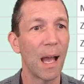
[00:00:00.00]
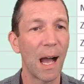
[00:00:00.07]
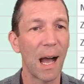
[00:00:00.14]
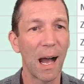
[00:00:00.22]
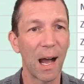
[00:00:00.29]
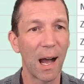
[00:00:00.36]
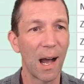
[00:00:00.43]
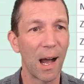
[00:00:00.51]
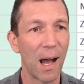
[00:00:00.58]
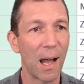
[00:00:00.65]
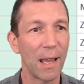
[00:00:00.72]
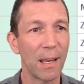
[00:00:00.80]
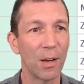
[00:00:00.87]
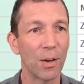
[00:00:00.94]

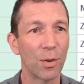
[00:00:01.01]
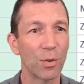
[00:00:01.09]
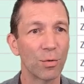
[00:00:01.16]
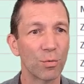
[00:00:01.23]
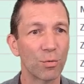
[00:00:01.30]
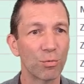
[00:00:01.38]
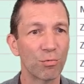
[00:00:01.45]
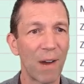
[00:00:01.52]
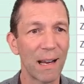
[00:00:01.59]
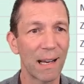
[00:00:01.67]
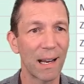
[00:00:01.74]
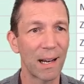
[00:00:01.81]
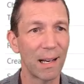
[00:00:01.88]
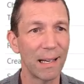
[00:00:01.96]
I
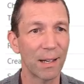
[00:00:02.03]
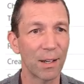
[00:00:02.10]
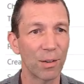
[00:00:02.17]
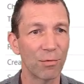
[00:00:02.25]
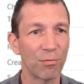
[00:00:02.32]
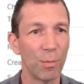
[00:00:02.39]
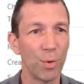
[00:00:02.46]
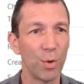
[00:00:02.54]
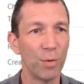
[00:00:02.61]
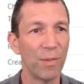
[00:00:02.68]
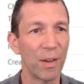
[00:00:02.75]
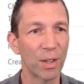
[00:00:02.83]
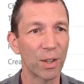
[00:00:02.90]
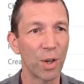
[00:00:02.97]
right click, remove
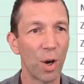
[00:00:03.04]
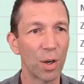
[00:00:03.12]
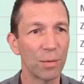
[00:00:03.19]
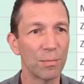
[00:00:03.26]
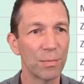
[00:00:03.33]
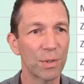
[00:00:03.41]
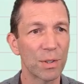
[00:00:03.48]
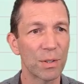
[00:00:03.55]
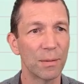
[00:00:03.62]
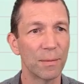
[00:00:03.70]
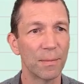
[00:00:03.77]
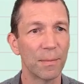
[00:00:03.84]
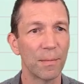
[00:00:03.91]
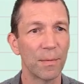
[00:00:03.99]
other columns
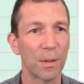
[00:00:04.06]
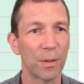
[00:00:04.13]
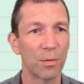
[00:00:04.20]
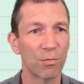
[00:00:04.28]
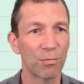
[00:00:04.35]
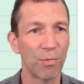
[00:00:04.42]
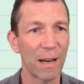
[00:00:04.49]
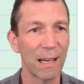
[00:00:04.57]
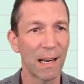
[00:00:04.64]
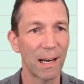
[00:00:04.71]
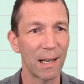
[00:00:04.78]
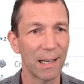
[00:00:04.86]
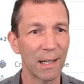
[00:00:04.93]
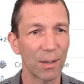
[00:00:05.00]

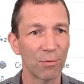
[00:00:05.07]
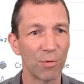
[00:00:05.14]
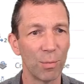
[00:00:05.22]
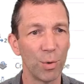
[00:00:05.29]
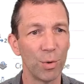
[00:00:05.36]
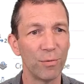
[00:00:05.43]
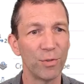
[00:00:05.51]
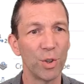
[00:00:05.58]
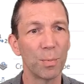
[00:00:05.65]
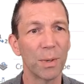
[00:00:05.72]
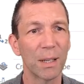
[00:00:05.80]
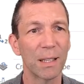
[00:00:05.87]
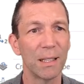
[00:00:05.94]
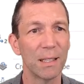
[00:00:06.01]
right-click, remove
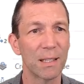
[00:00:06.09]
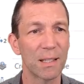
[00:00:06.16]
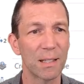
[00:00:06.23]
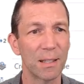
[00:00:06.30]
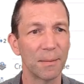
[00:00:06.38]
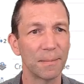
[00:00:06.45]
duplicates,